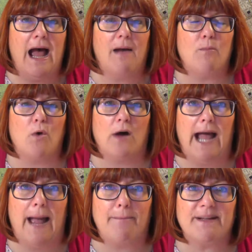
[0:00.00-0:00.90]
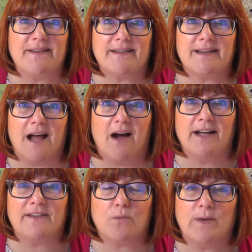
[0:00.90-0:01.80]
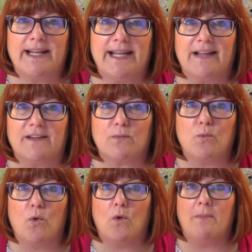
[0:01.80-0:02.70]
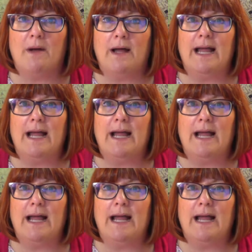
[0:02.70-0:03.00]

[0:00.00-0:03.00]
And what happens to the ice when it gets warm?